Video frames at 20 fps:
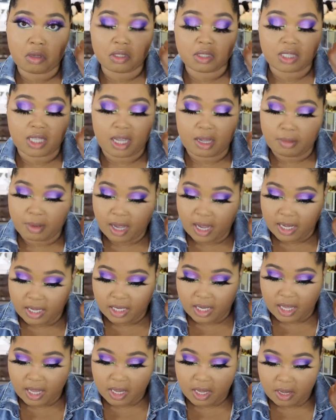type
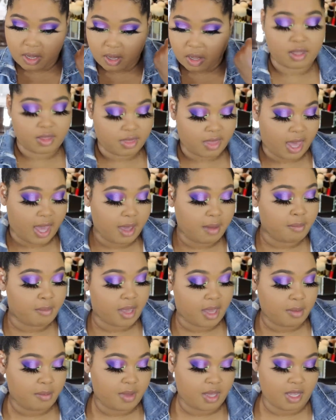highlight. That
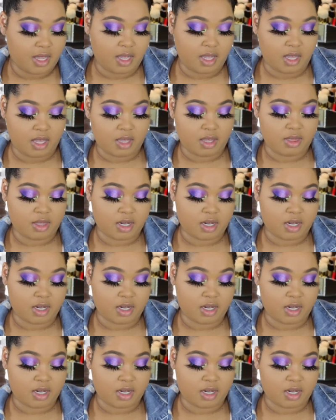may be